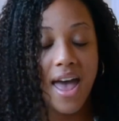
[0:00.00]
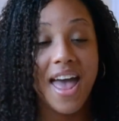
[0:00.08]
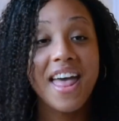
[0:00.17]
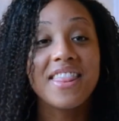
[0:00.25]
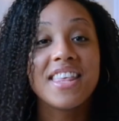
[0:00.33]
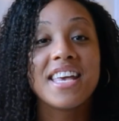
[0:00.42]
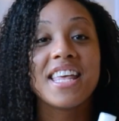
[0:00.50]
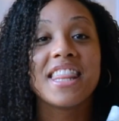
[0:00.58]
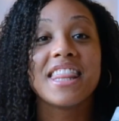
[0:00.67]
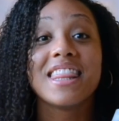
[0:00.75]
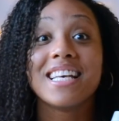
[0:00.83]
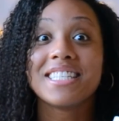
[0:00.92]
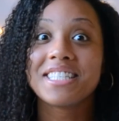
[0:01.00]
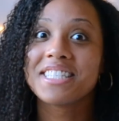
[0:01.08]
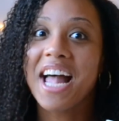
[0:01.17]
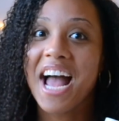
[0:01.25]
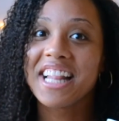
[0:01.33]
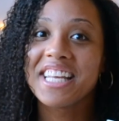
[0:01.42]
And then the
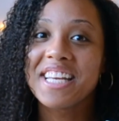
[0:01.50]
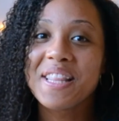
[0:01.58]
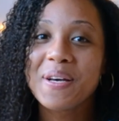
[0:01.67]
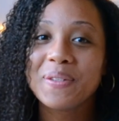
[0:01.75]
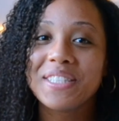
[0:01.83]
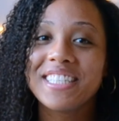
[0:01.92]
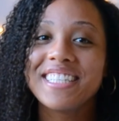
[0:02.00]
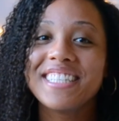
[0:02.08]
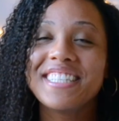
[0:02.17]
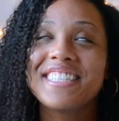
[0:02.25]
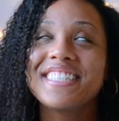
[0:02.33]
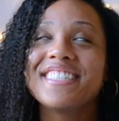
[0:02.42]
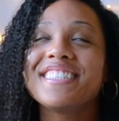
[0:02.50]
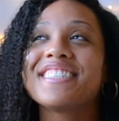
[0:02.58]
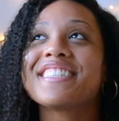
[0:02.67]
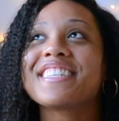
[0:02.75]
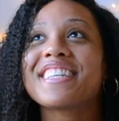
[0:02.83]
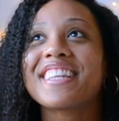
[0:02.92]
styling lotion.
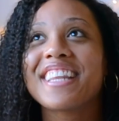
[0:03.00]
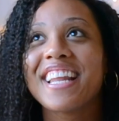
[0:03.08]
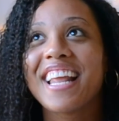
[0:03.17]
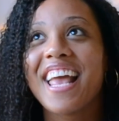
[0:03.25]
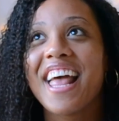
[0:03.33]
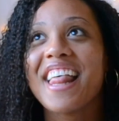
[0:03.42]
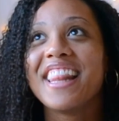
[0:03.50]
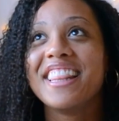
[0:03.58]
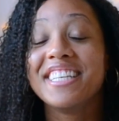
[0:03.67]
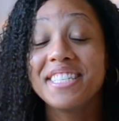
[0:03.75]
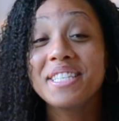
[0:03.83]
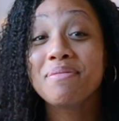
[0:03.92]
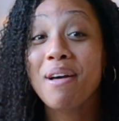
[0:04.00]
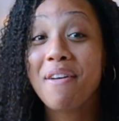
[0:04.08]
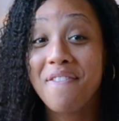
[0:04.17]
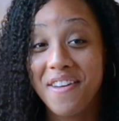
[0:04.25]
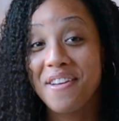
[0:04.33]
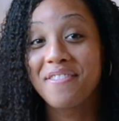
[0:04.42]
This is my
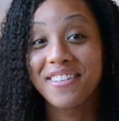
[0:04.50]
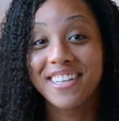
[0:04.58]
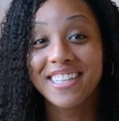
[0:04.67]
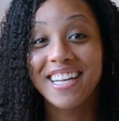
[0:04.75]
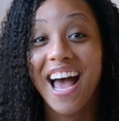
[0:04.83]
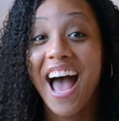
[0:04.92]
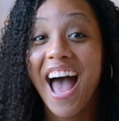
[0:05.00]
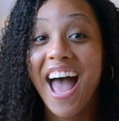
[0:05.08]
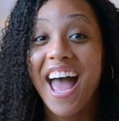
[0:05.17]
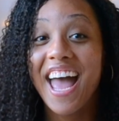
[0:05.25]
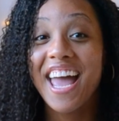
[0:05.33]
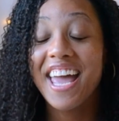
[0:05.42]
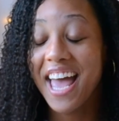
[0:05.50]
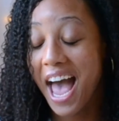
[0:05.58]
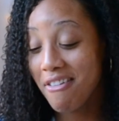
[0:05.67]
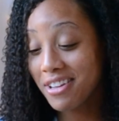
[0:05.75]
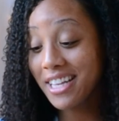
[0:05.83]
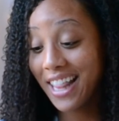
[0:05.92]
favorite. I,
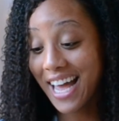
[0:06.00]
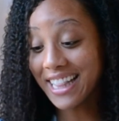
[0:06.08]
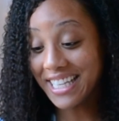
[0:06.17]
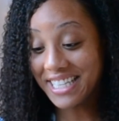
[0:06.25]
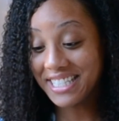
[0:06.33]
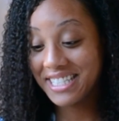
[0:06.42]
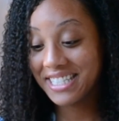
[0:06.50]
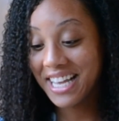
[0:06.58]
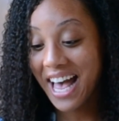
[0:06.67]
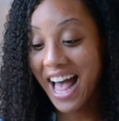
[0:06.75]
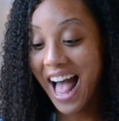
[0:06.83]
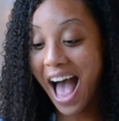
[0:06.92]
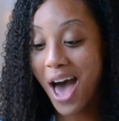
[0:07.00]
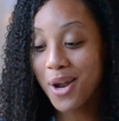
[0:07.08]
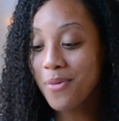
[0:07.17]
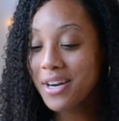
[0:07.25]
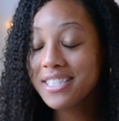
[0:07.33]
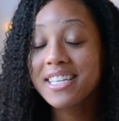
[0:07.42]
I really like this. I
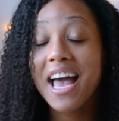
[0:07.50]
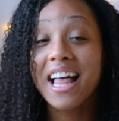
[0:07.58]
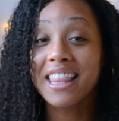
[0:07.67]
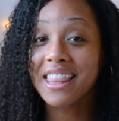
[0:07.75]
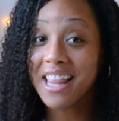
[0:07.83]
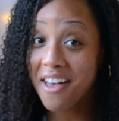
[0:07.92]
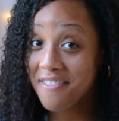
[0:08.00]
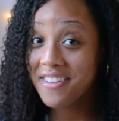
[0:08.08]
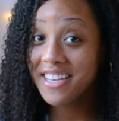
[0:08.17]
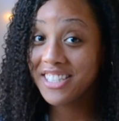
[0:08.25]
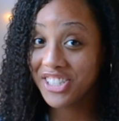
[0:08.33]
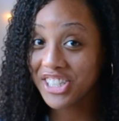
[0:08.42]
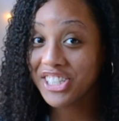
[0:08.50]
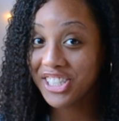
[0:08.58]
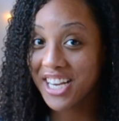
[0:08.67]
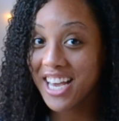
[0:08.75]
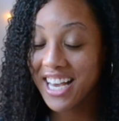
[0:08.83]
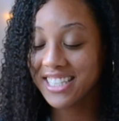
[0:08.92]
don't want to say I love it just
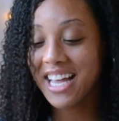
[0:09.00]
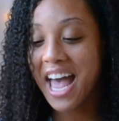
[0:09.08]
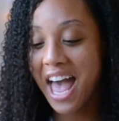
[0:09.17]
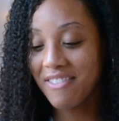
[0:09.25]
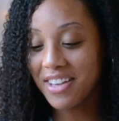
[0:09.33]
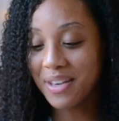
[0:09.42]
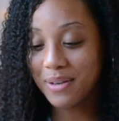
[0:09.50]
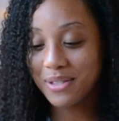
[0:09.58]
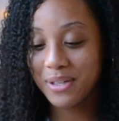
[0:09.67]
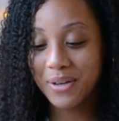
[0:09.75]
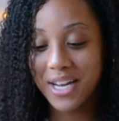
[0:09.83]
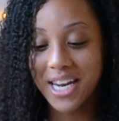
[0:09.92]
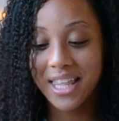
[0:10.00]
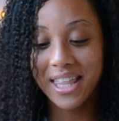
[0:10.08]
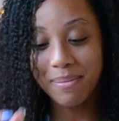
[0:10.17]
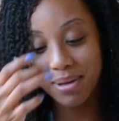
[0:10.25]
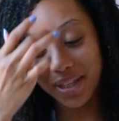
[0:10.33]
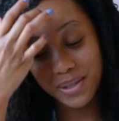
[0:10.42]
yet because I haven't used it on
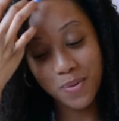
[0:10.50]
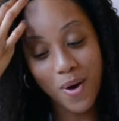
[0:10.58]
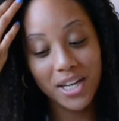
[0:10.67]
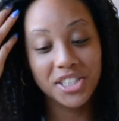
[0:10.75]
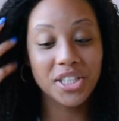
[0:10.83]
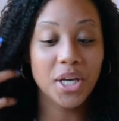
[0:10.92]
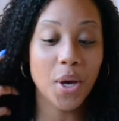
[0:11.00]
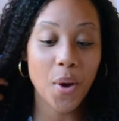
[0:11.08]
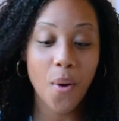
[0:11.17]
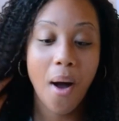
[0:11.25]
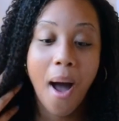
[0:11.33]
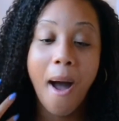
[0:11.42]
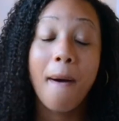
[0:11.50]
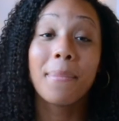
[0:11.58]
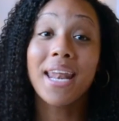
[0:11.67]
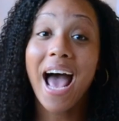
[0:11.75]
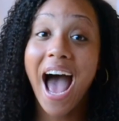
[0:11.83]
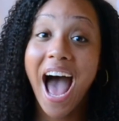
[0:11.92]
anything but this wash and go,
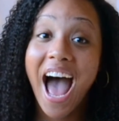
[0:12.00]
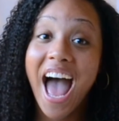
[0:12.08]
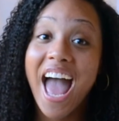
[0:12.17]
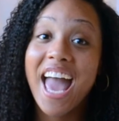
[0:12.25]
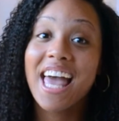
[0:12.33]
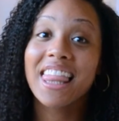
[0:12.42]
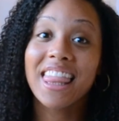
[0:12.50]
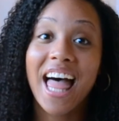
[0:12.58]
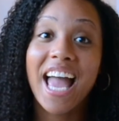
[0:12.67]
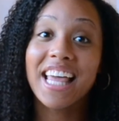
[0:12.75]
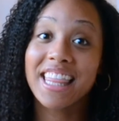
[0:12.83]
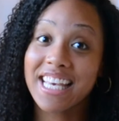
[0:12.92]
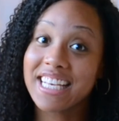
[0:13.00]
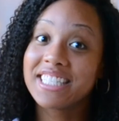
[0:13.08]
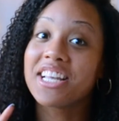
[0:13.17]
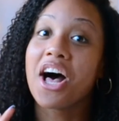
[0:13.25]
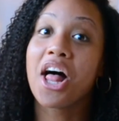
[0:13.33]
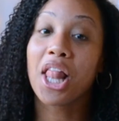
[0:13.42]
but I like
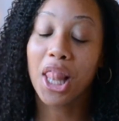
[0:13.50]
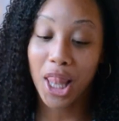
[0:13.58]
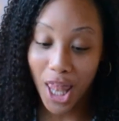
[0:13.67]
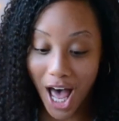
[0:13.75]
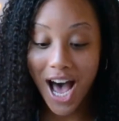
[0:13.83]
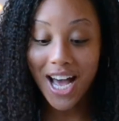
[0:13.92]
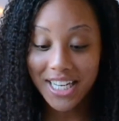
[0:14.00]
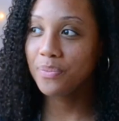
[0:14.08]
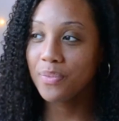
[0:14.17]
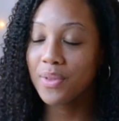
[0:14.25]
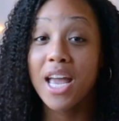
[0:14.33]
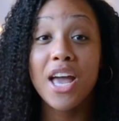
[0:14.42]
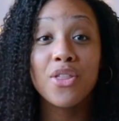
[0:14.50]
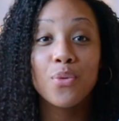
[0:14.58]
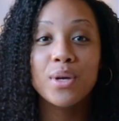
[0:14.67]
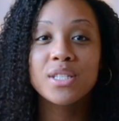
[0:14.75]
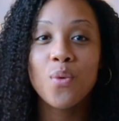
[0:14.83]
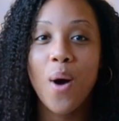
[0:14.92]
this a lot. And the
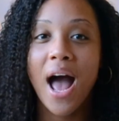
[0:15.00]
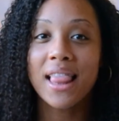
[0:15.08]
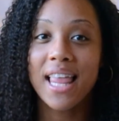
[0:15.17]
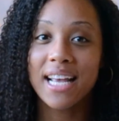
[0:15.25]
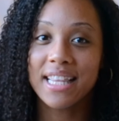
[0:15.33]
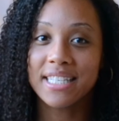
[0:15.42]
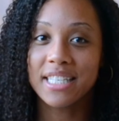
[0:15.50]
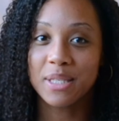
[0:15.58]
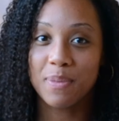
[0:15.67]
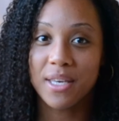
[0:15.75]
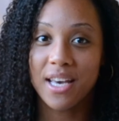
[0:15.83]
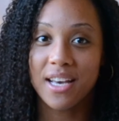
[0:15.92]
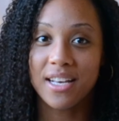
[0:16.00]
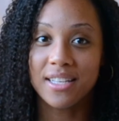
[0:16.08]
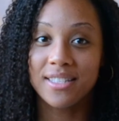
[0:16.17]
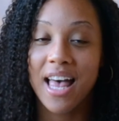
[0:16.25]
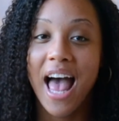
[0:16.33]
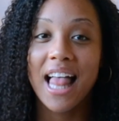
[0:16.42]
reason why I like this is
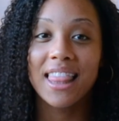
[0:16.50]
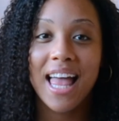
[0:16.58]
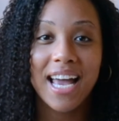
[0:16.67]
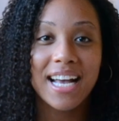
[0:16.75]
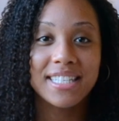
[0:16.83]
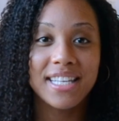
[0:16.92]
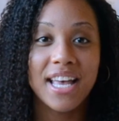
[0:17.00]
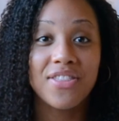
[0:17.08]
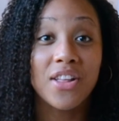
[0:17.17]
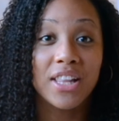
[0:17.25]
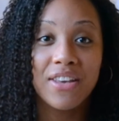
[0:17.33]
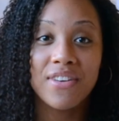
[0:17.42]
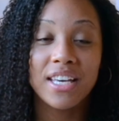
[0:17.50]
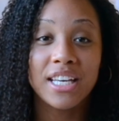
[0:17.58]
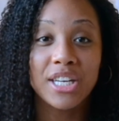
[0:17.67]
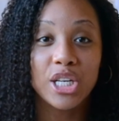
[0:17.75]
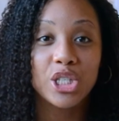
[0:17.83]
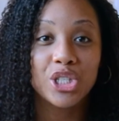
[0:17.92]
because, like I said, the leave-in
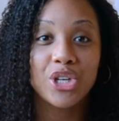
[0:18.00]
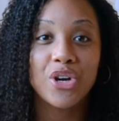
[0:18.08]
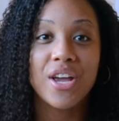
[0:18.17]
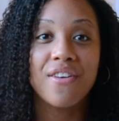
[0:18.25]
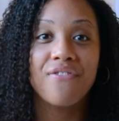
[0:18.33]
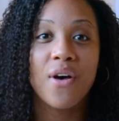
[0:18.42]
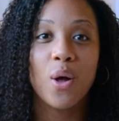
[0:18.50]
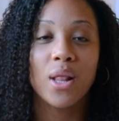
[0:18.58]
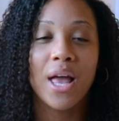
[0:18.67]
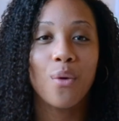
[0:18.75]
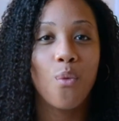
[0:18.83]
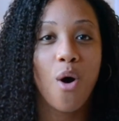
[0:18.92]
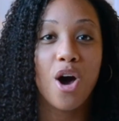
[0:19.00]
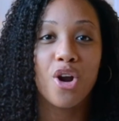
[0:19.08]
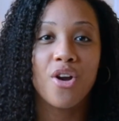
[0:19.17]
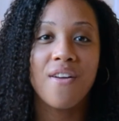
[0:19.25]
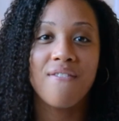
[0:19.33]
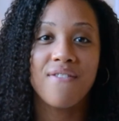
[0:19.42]
conditioner, it felt like
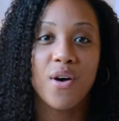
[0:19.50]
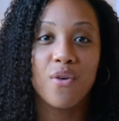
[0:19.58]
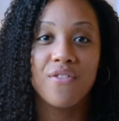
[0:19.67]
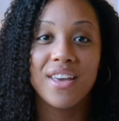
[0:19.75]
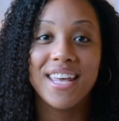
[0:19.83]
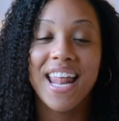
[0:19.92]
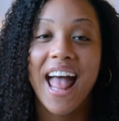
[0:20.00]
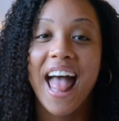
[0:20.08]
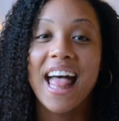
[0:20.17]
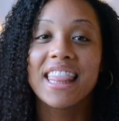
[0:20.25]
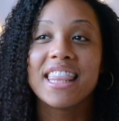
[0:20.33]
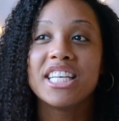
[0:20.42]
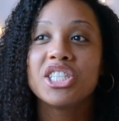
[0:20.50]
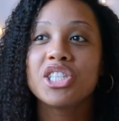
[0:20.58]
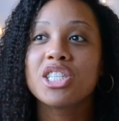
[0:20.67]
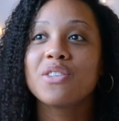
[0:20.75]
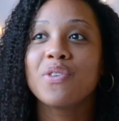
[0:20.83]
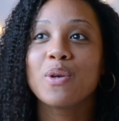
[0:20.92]
water and velvet. This
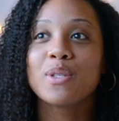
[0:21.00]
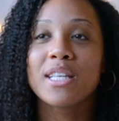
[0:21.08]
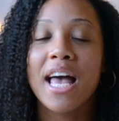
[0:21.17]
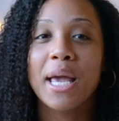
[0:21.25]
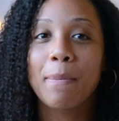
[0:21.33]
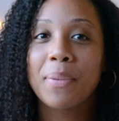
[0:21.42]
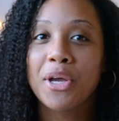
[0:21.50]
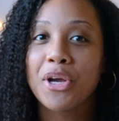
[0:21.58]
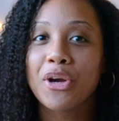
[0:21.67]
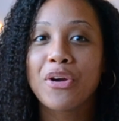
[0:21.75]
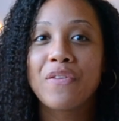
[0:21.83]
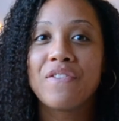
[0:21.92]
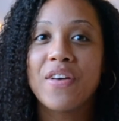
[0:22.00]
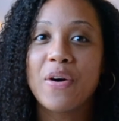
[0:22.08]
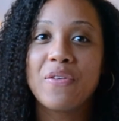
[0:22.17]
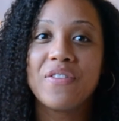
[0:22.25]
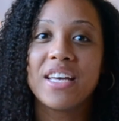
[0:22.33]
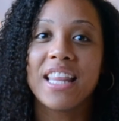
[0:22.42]
just feels like pure
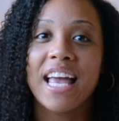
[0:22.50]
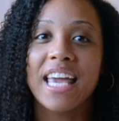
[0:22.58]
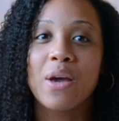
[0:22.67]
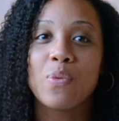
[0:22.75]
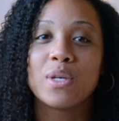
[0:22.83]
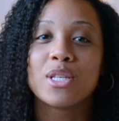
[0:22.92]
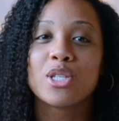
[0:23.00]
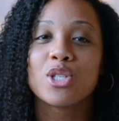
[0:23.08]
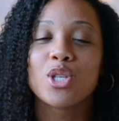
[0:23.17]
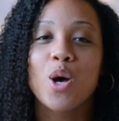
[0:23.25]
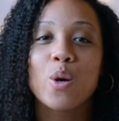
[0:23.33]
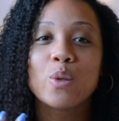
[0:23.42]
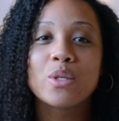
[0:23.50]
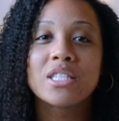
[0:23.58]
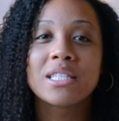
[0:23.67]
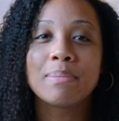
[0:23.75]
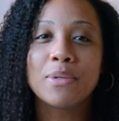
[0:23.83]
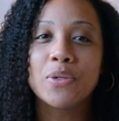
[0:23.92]
velvet. Like it was so
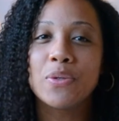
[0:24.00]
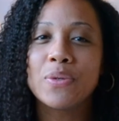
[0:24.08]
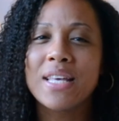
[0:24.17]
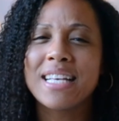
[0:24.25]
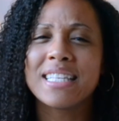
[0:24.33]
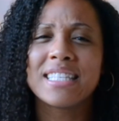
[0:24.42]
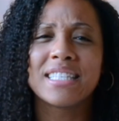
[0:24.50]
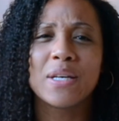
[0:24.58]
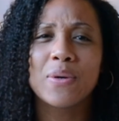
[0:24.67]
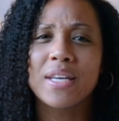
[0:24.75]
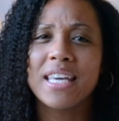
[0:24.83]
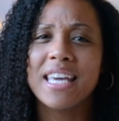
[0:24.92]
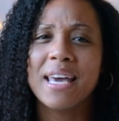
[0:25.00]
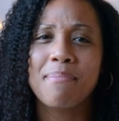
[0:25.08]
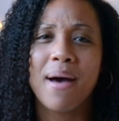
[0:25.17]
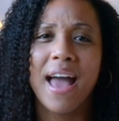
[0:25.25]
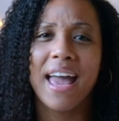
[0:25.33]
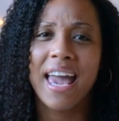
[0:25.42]
smooth and silky in
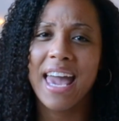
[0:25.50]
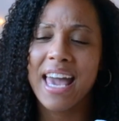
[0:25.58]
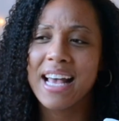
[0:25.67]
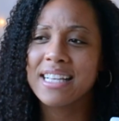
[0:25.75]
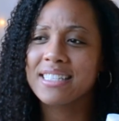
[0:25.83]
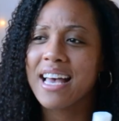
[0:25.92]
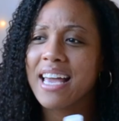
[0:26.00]
my hands.